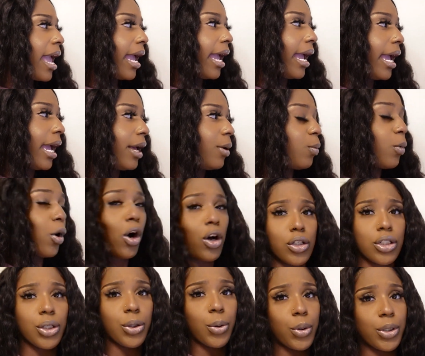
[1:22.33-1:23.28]
And we're
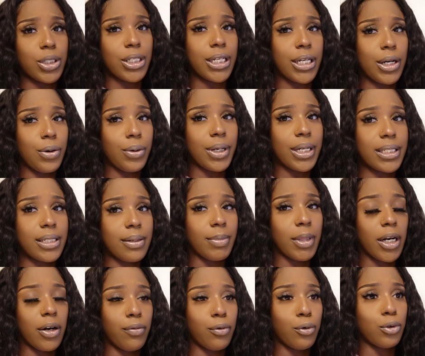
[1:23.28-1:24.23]
also going to go get
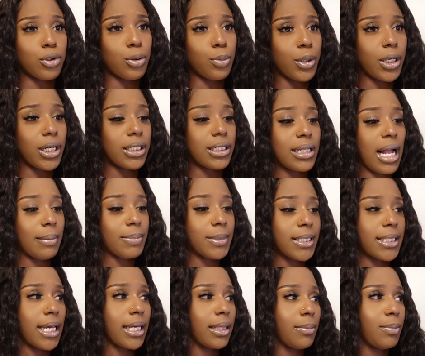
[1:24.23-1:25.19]
something to food. So we're going to stop
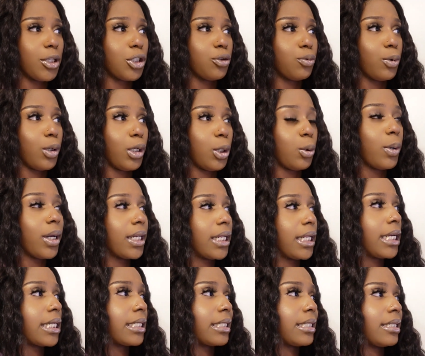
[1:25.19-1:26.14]
to take the picture really quickly,
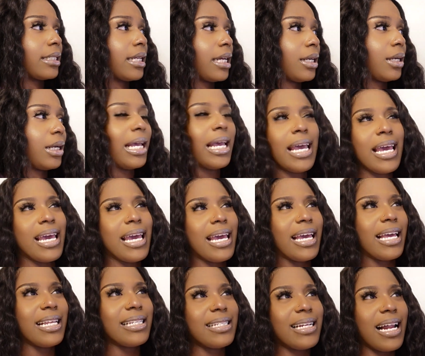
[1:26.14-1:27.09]
because the sun,
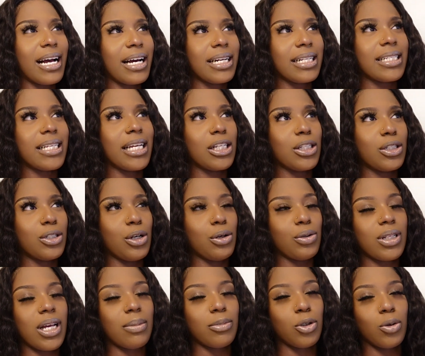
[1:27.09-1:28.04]
it's not going to set no
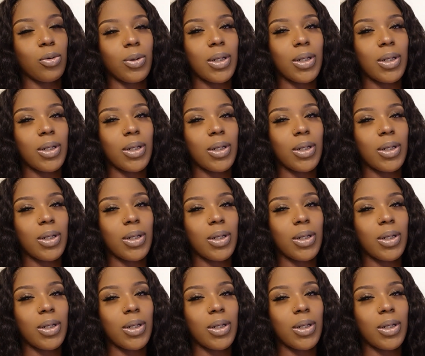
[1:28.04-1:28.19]
time soon.